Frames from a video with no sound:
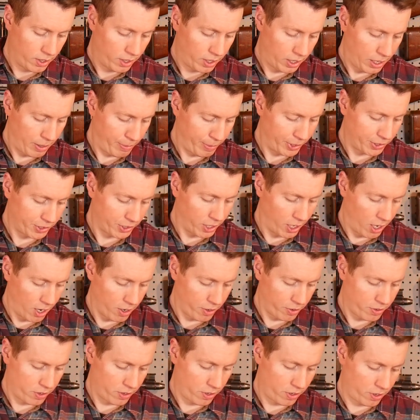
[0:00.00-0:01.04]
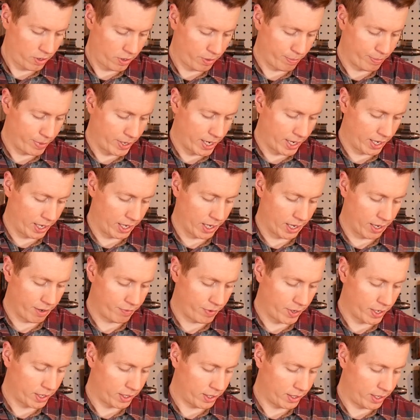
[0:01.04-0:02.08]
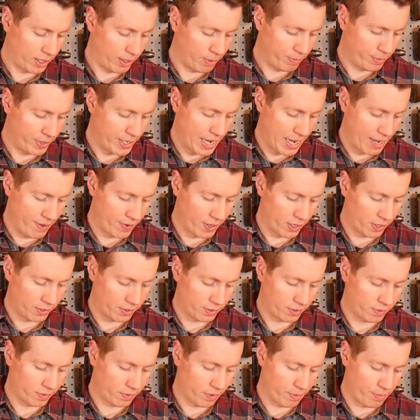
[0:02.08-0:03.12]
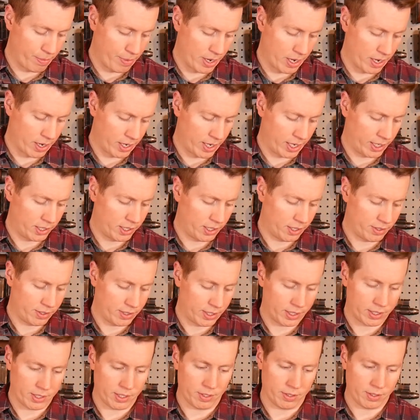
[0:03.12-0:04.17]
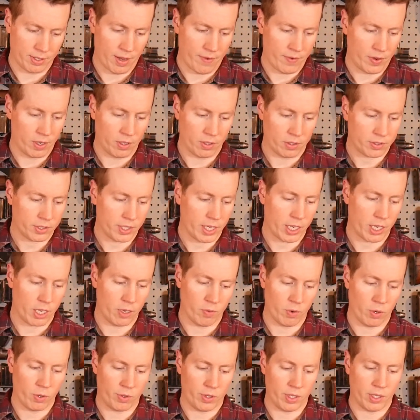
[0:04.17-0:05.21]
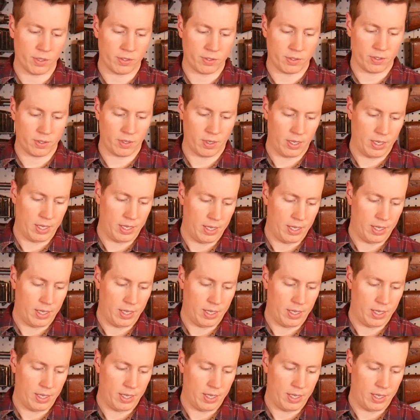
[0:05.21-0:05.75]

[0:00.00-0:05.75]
Come as a Conqueror, by Franklin M. Davis from 1967. It looks like he wrote this.